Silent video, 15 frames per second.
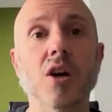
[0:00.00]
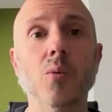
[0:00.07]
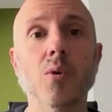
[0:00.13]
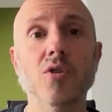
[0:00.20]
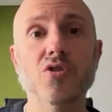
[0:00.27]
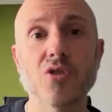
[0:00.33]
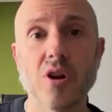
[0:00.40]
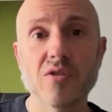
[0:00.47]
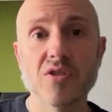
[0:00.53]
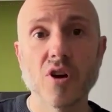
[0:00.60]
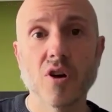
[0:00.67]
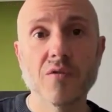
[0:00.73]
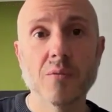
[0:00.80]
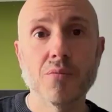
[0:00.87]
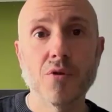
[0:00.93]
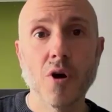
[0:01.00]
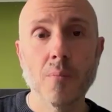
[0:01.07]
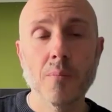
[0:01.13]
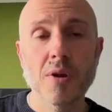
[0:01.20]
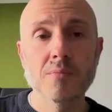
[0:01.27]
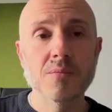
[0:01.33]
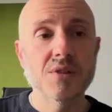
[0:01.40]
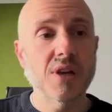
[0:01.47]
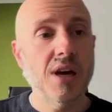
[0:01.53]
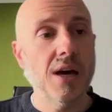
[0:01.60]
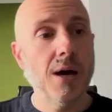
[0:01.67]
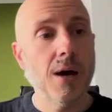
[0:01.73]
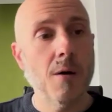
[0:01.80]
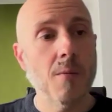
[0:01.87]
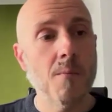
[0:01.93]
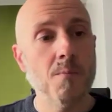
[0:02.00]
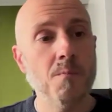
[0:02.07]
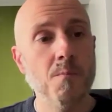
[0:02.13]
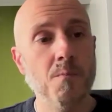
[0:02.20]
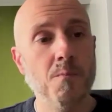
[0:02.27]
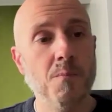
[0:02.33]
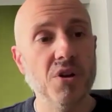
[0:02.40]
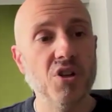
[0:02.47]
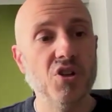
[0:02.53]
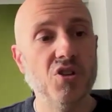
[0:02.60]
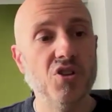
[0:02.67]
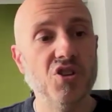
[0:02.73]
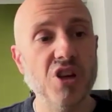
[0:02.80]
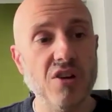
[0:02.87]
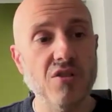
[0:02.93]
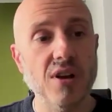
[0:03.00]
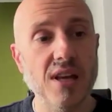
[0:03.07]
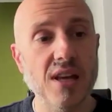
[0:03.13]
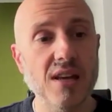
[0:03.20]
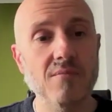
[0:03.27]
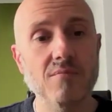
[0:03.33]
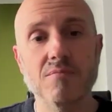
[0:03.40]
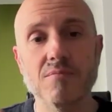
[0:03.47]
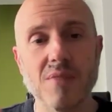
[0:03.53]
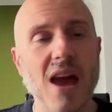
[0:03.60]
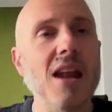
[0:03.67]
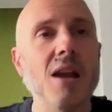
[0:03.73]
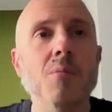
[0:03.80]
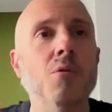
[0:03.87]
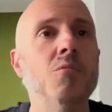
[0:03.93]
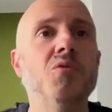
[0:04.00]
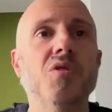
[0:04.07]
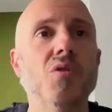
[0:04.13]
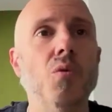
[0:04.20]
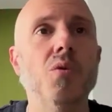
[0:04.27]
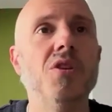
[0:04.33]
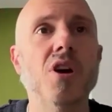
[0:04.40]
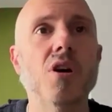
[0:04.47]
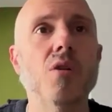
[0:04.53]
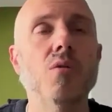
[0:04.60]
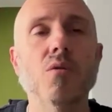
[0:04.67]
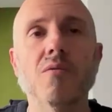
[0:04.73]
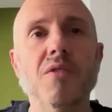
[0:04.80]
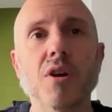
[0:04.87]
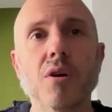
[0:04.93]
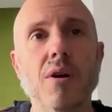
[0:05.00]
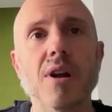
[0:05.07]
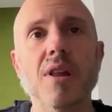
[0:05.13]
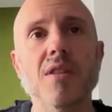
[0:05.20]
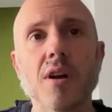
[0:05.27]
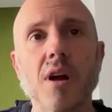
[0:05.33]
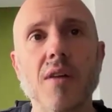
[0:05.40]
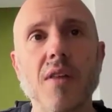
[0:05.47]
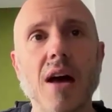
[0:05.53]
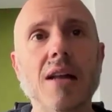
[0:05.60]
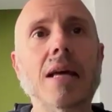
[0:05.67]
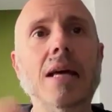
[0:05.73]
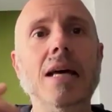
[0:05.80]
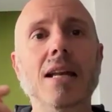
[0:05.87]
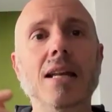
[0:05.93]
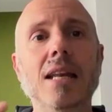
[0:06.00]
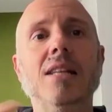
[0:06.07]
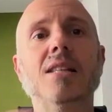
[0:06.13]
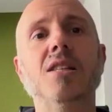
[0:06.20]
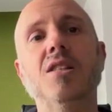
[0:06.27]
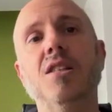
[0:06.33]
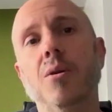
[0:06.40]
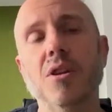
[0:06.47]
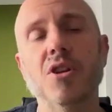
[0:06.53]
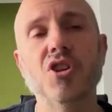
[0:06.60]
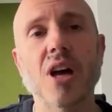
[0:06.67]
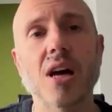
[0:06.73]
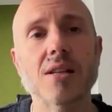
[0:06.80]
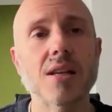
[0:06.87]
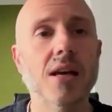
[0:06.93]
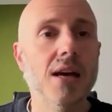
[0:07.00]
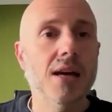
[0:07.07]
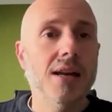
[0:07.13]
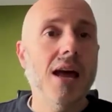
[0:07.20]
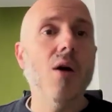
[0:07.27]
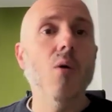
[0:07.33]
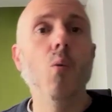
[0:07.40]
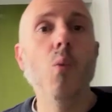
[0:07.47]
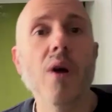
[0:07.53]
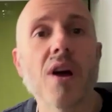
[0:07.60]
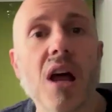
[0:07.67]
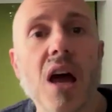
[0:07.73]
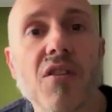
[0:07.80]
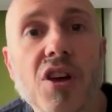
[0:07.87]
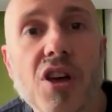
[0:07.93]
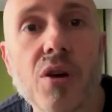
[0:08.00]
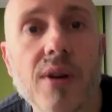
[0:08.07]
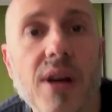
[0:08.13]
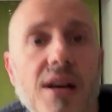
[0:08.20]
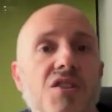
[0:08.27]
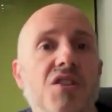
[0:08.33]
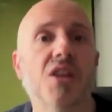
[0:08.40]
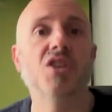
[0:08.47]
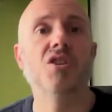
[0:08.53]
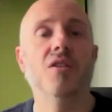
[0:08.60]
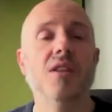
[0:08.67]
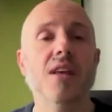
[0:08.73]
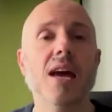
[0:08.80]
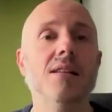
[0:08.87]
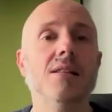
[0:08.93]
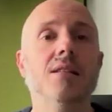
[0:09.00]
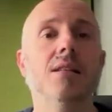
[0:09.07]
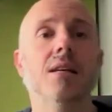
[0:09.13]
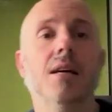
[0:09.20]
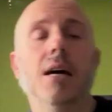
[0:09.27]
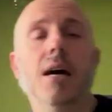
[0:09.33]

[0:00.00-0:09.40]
We'll try and resolve your problems, um, but generally, any problems with audio or video or anything like that, let us know in the chat. Now, we're going to have a Q&A session at the end.